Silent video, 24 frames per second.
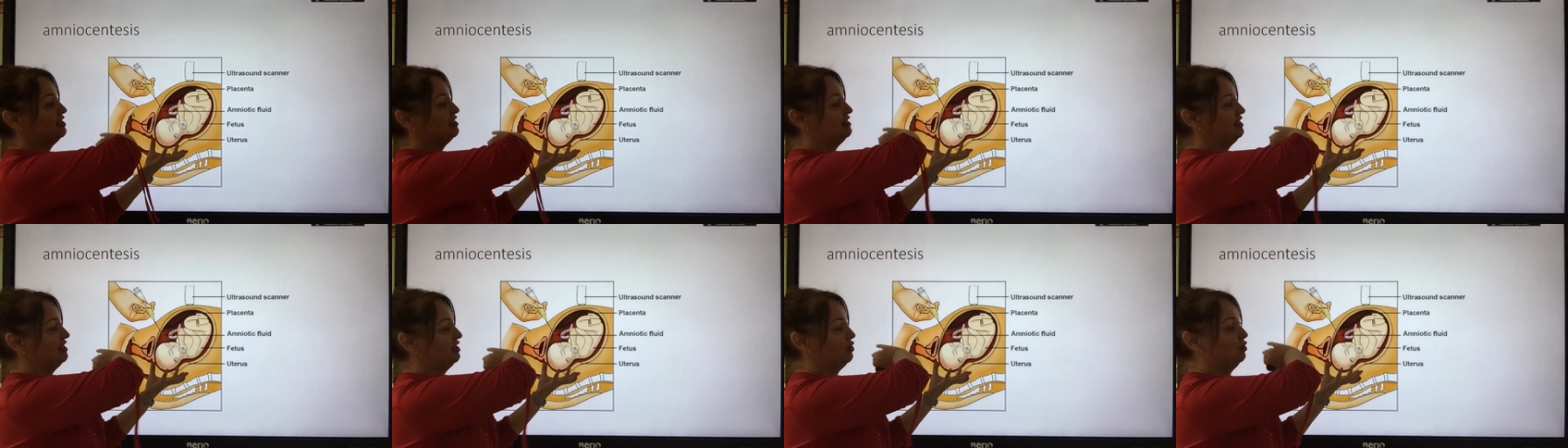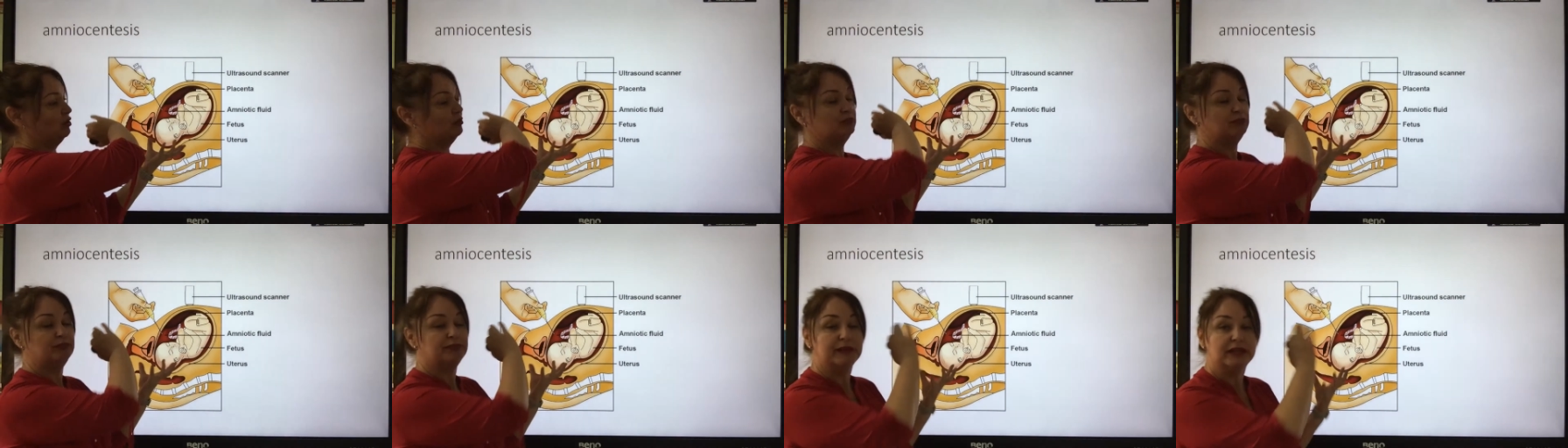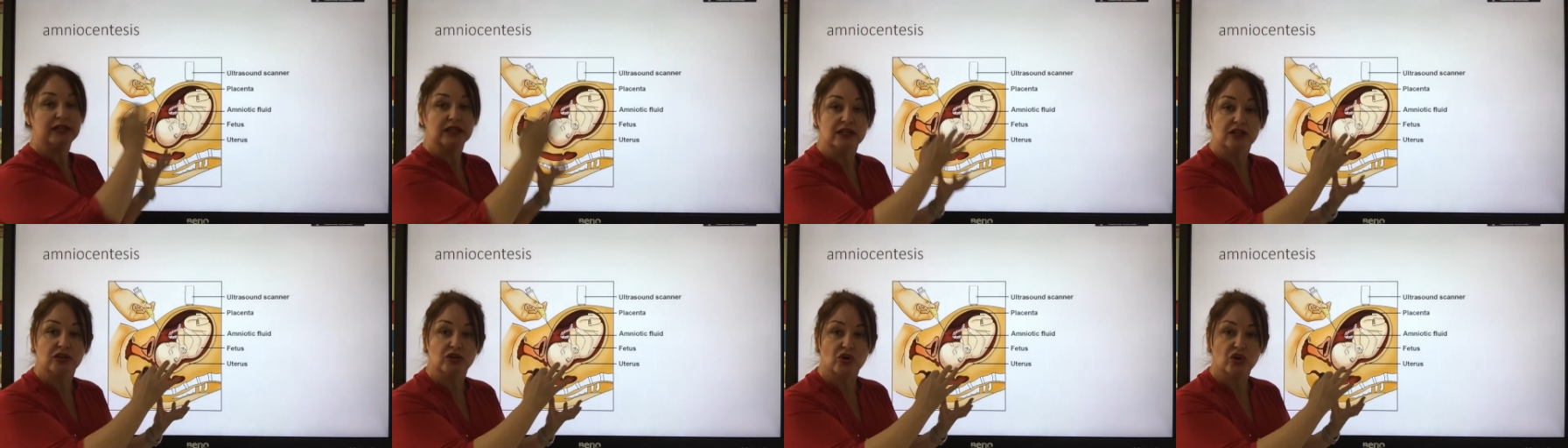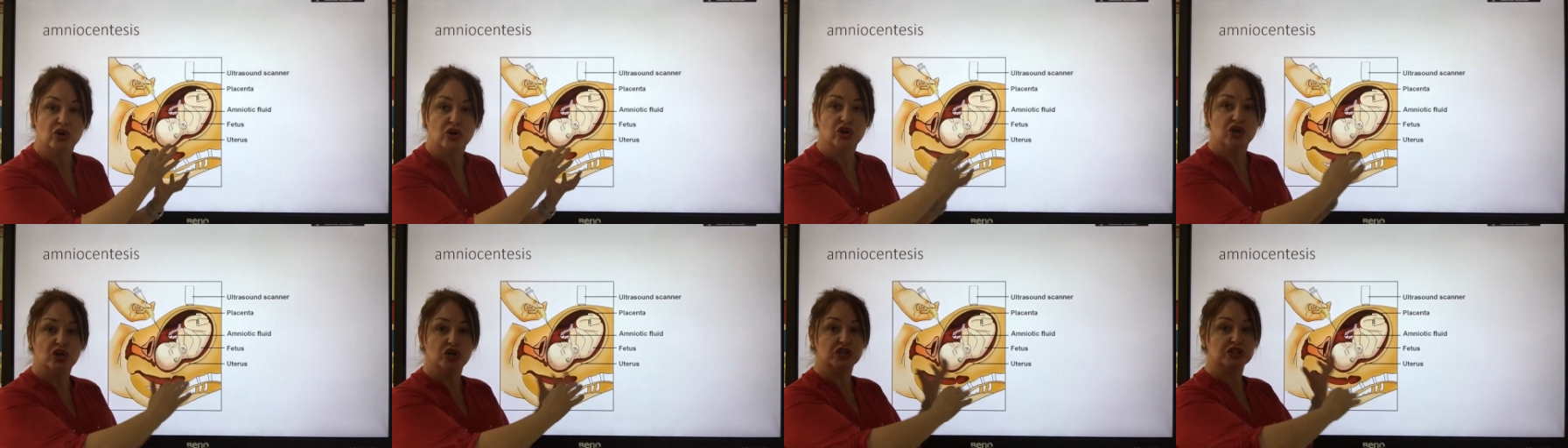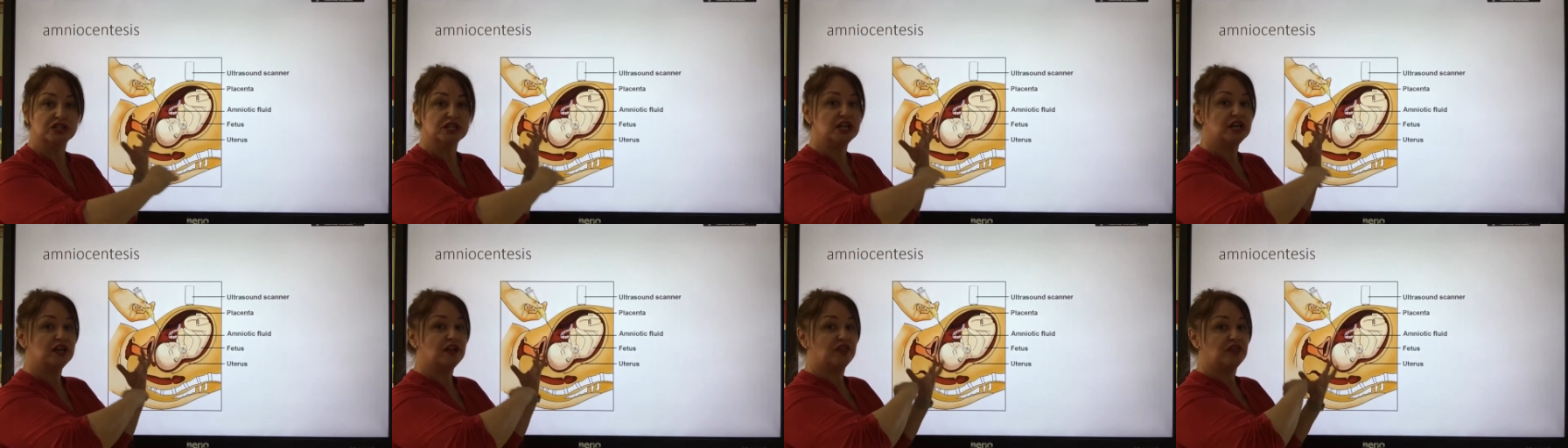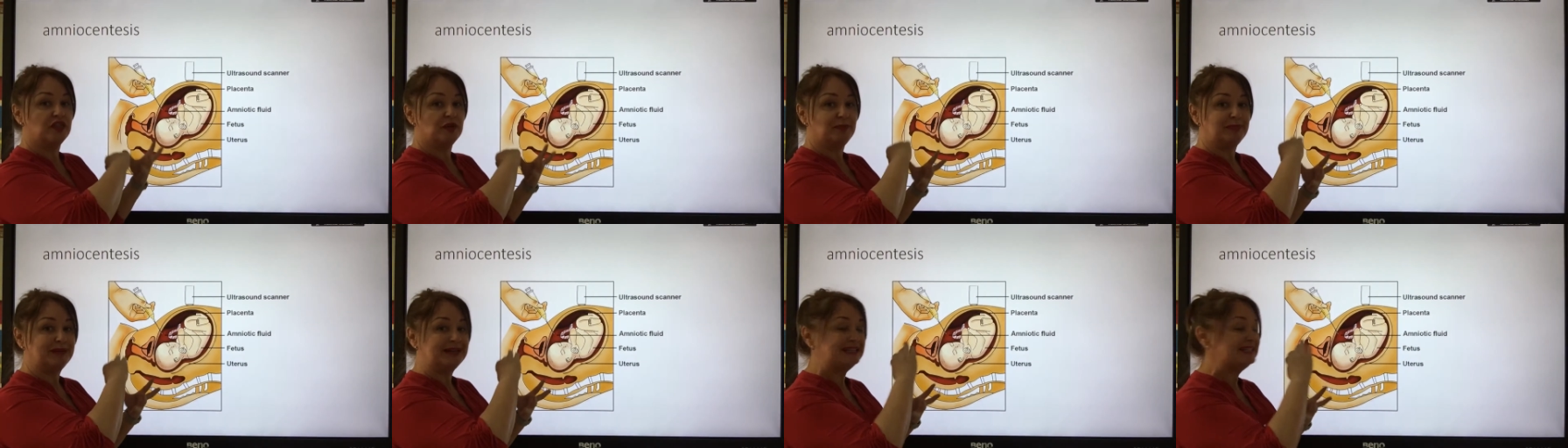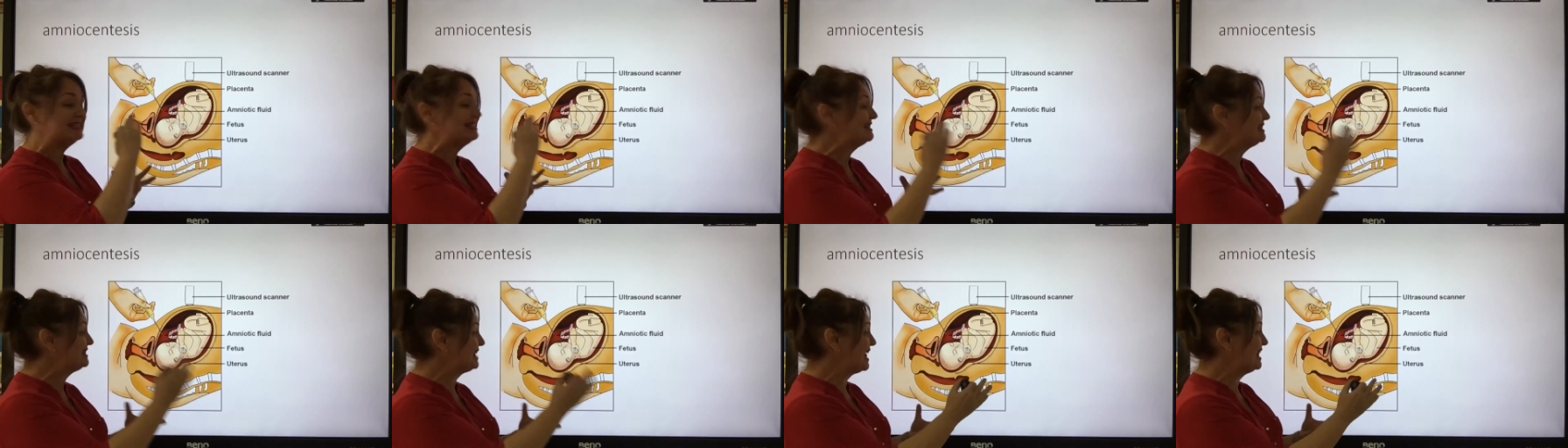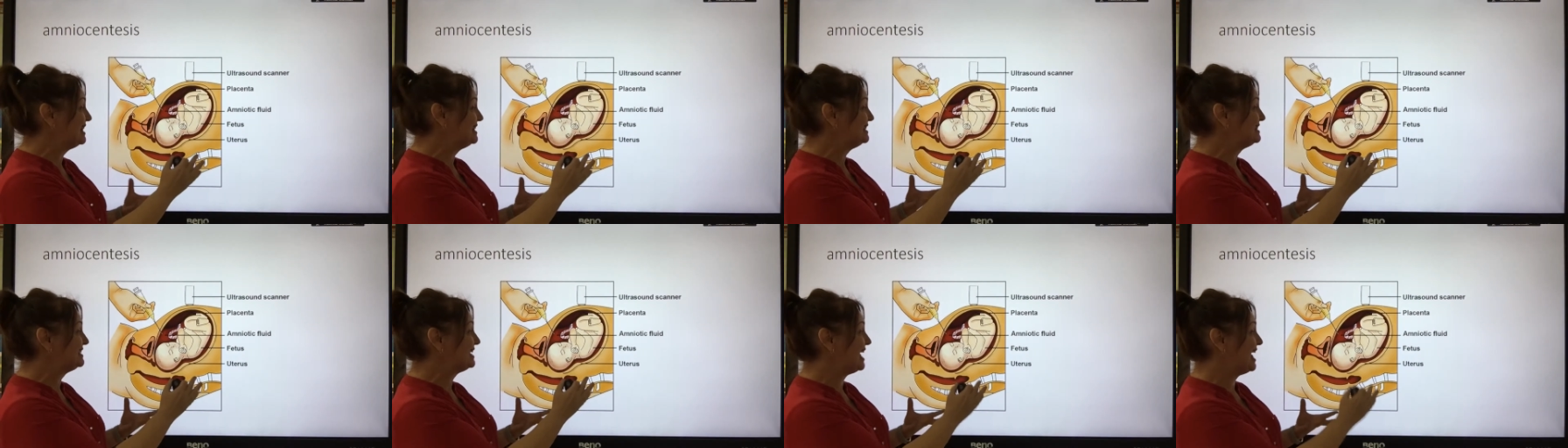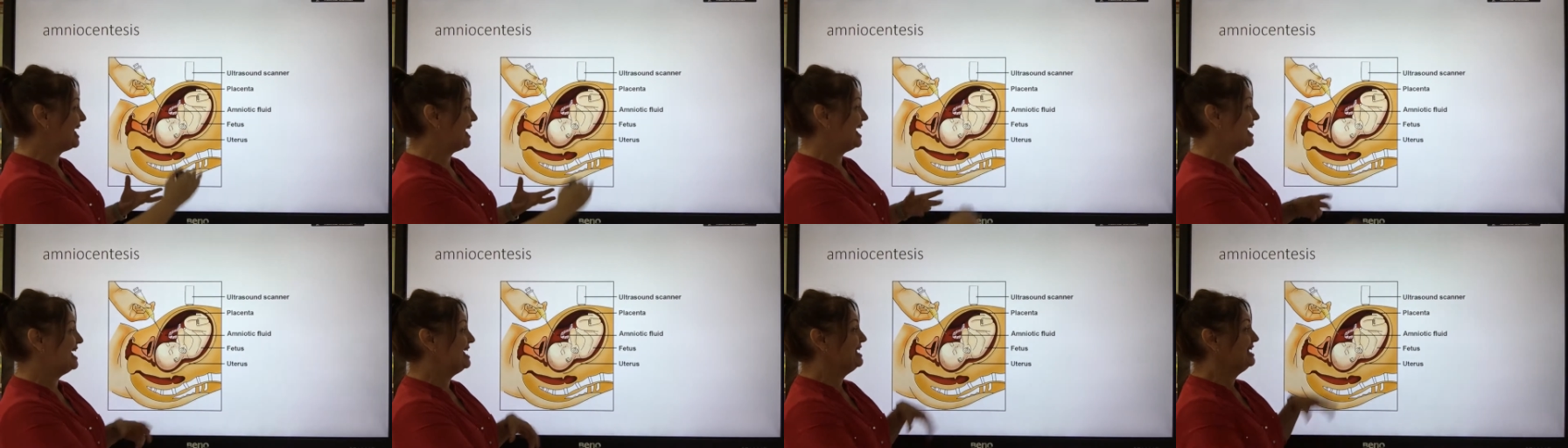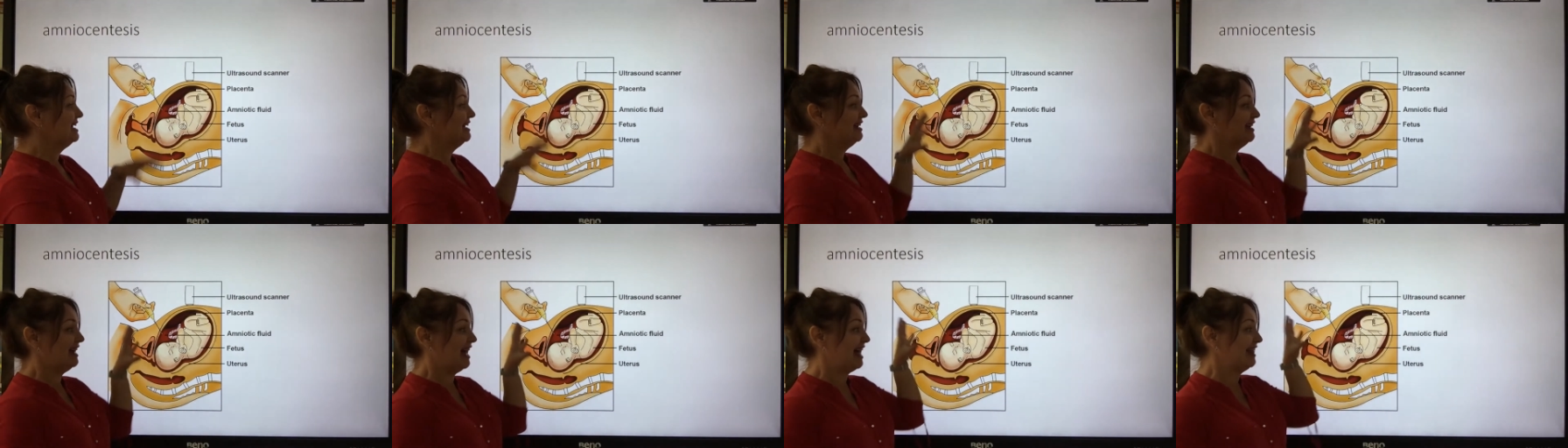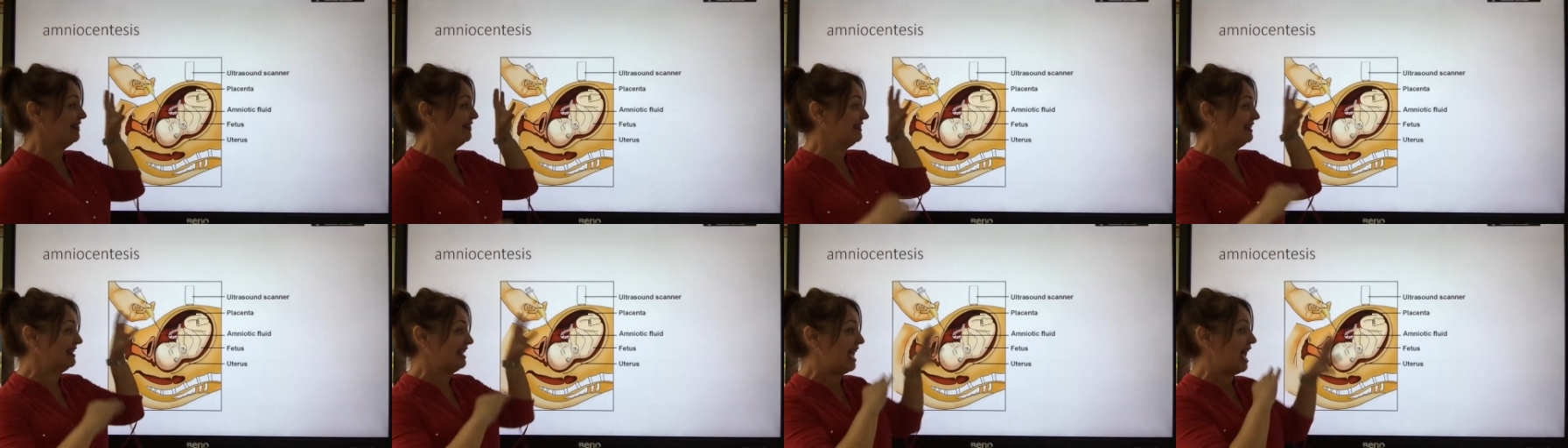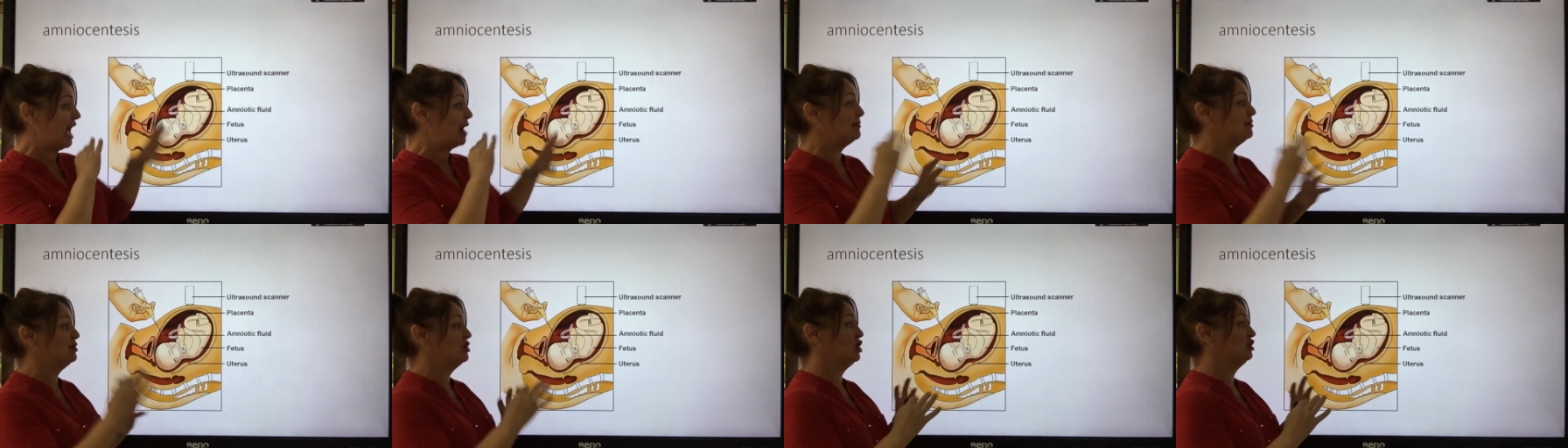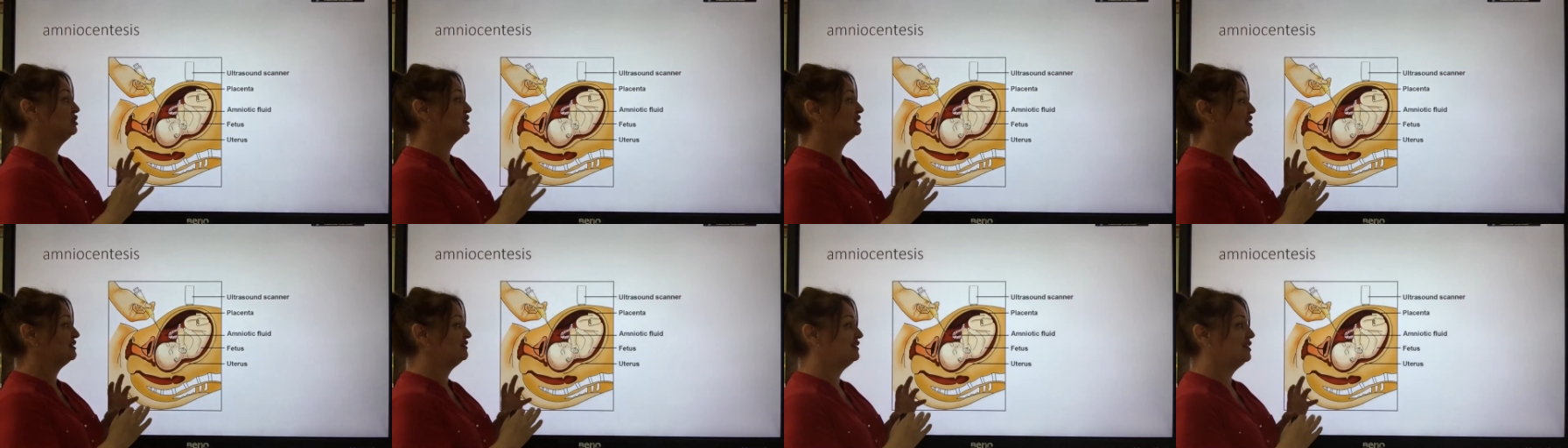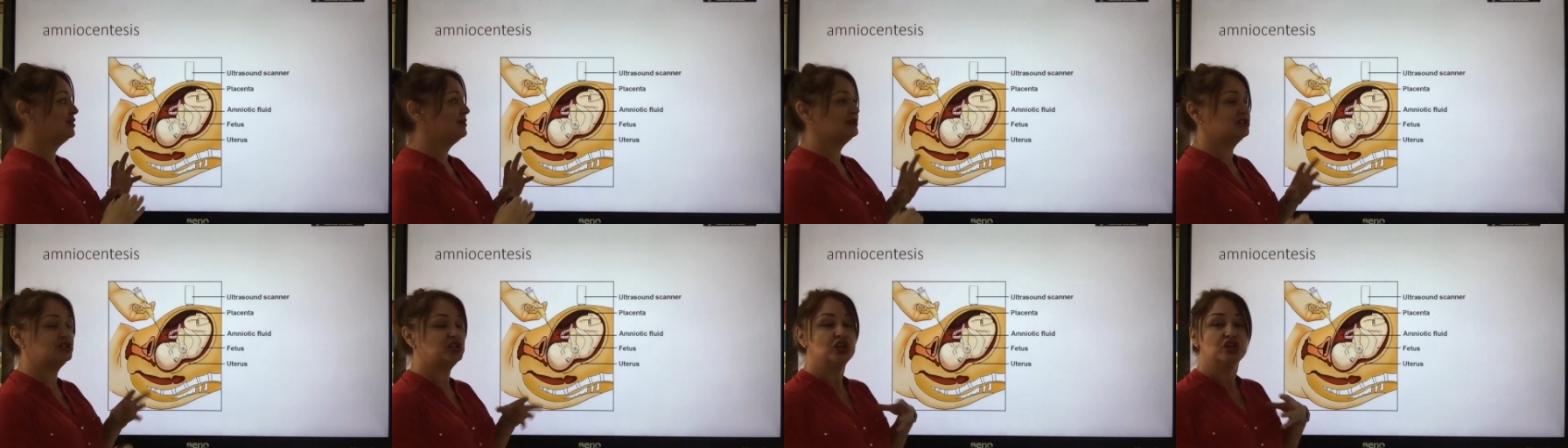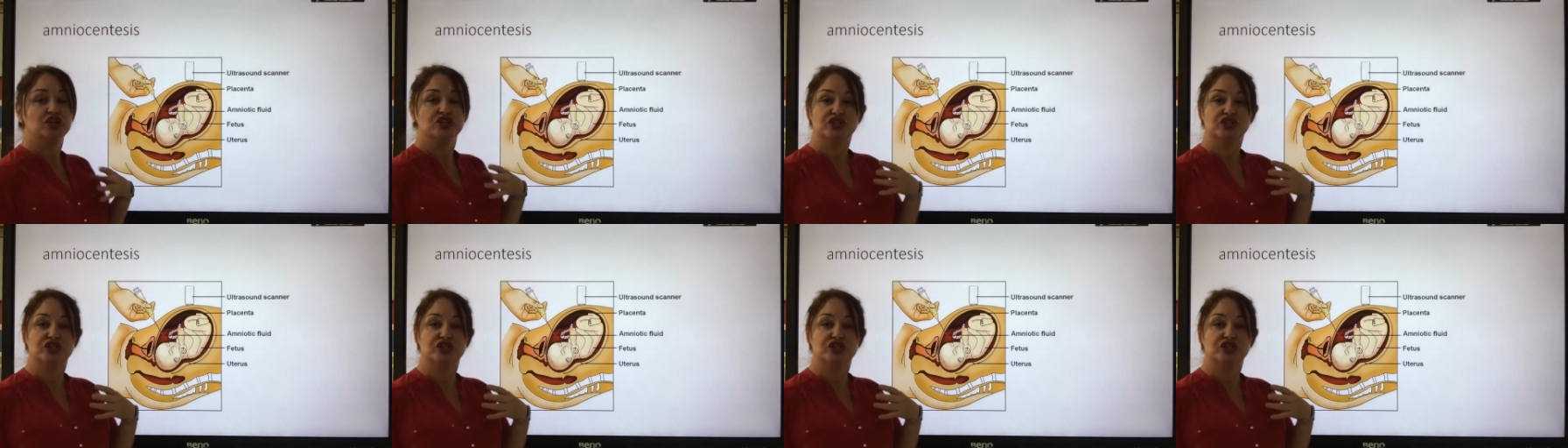the umbilical cord, the placenta, and the amniotic fluid.